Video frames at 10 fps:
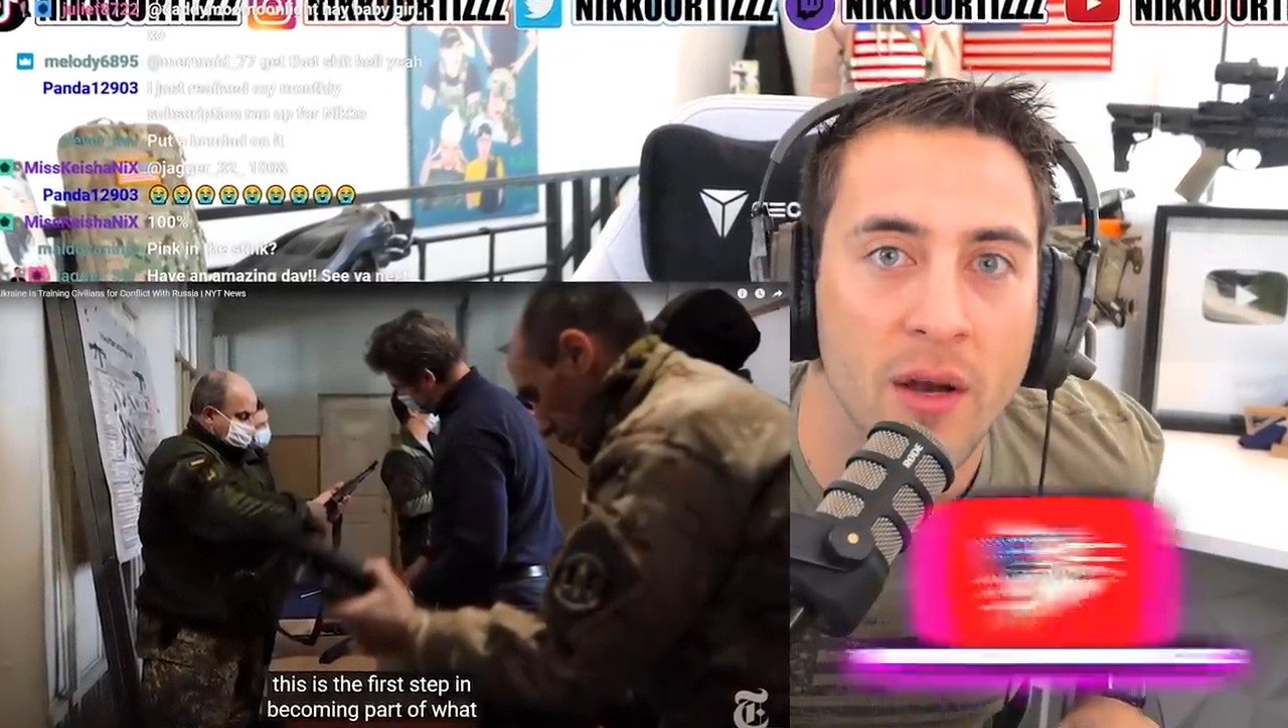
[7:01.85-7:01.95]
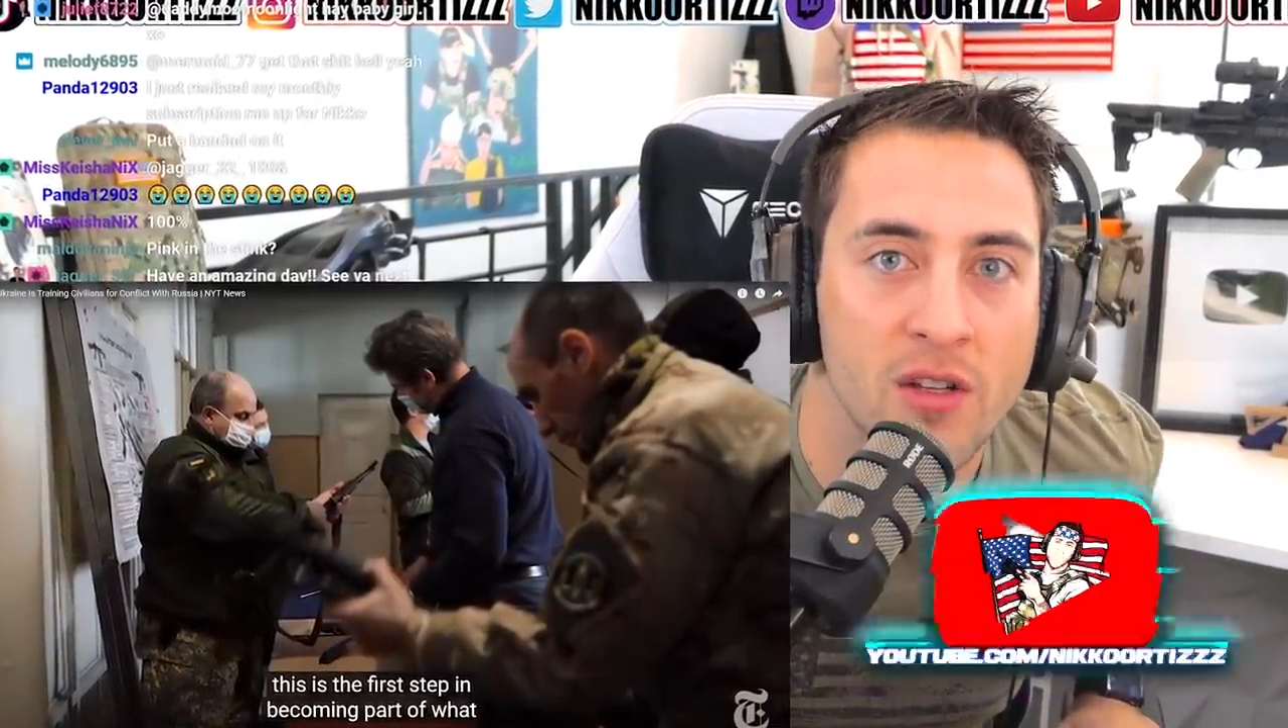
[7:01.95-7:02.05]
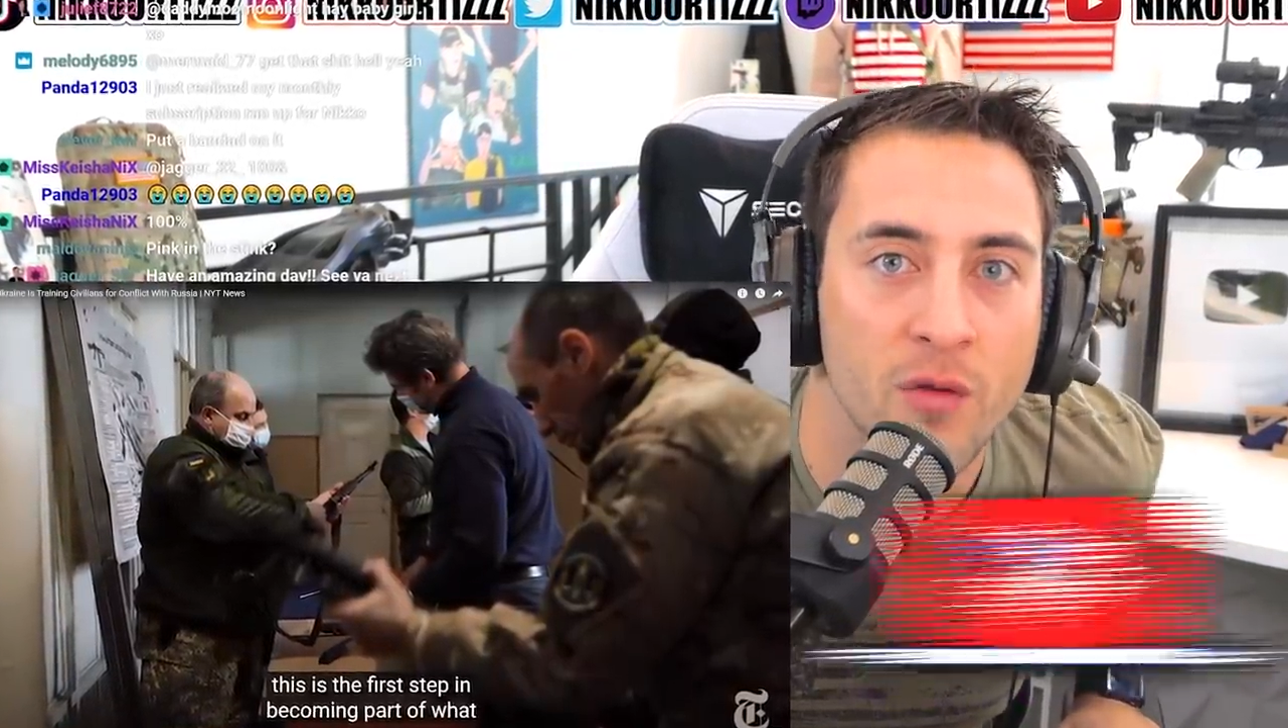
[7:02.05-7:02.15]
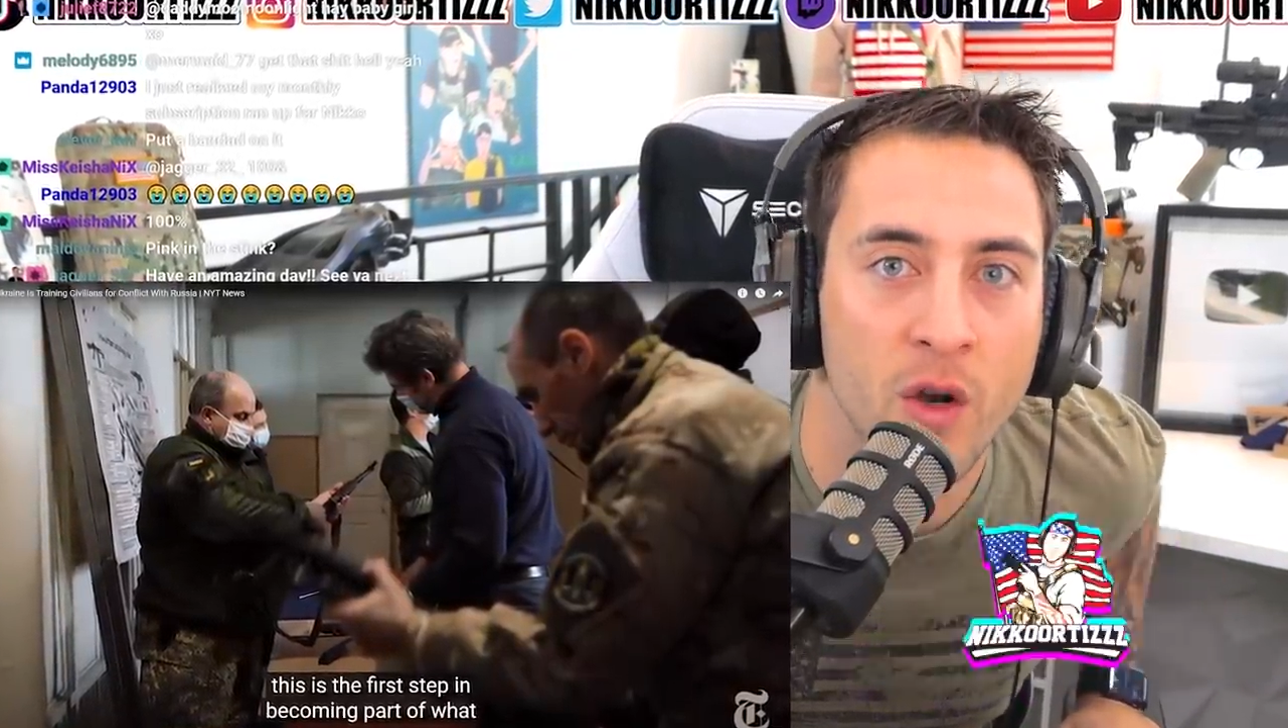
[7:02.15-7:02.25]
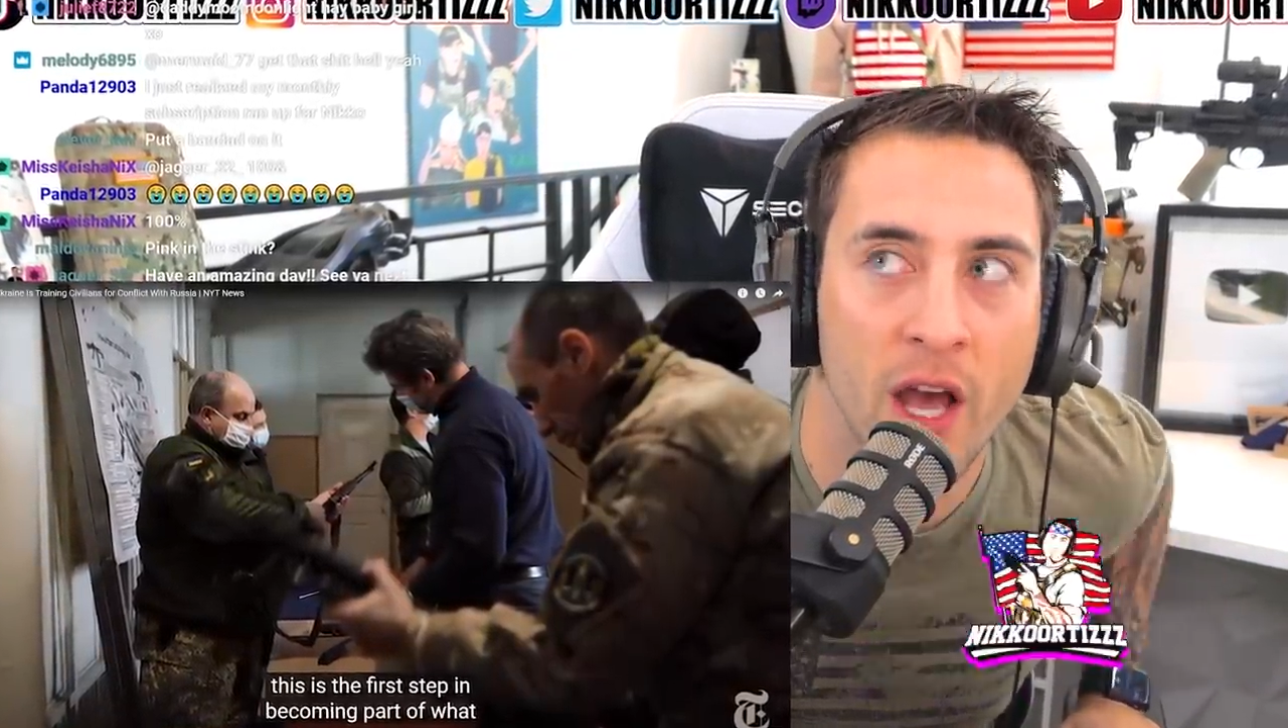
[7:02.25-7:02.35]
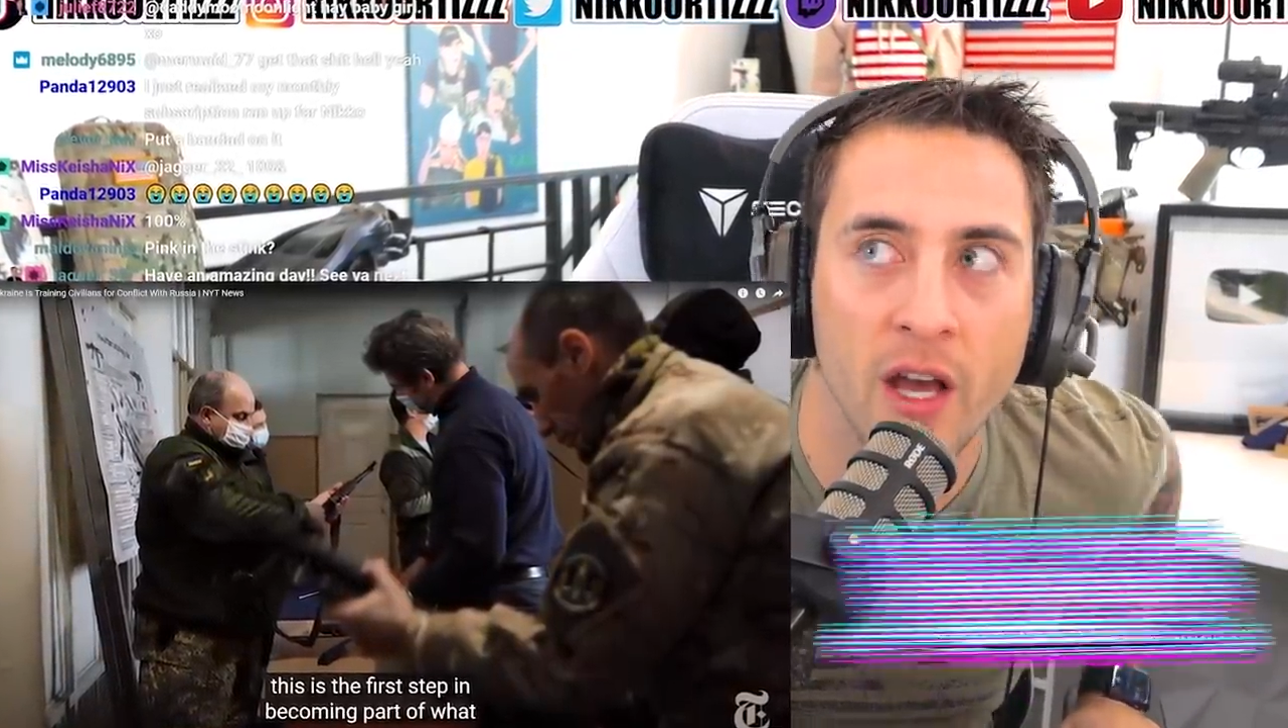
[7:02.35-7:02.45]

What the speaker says: my 249